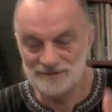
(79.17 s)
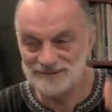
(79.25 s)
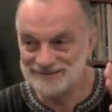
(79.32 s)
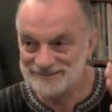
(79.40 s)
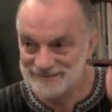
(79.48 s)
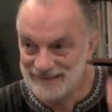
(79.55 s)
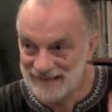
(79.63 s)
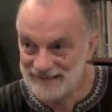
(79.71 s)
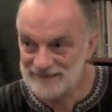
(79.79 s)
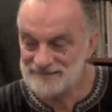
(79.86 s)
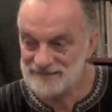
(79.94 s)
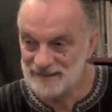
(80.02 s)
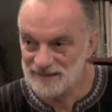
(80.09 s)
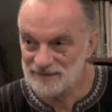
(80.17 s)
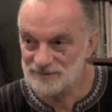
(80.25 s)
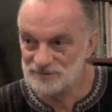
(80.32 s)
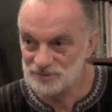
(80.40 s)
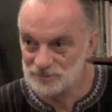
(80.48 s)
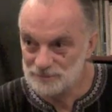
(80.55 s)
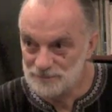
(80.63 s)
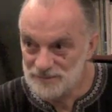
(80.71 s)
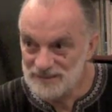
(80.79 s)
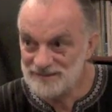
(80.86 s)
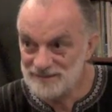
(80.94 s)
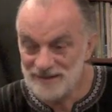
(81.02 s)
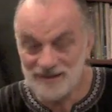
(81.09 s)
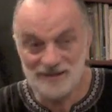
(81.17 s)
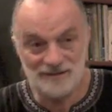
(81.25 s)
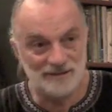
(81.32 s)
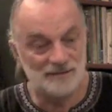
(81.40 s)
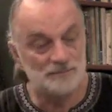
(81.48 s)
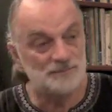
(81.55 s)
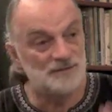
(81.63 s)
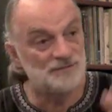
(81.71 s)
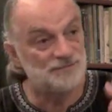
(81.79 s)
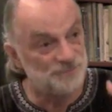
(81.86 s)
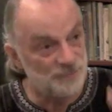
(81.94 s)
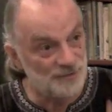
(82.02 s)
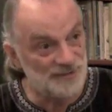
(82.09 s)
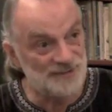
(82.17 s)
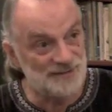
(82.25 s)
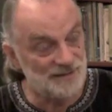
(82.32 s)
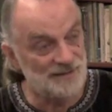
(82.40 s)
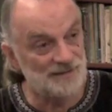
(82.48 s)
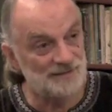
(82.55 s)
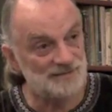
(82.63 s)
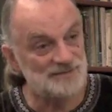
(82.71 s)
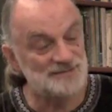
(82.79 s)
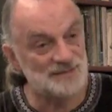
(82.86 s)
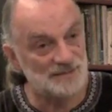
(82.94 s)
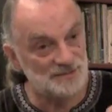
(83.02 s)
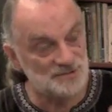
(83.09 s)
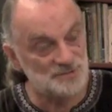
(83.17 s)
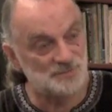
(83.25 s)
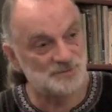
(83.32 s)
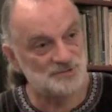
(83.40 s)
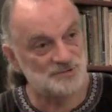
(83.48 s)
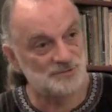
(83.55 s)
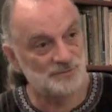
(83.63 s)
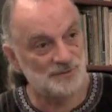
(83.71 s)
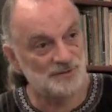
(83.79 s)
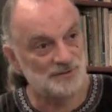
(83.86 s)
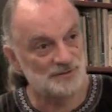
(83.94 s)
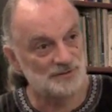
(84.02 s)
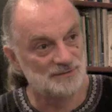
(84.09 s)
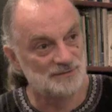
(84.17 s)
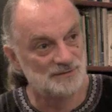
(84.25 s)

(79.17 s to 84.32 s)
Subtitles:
and that is to be there and be fully there is our spiritual work.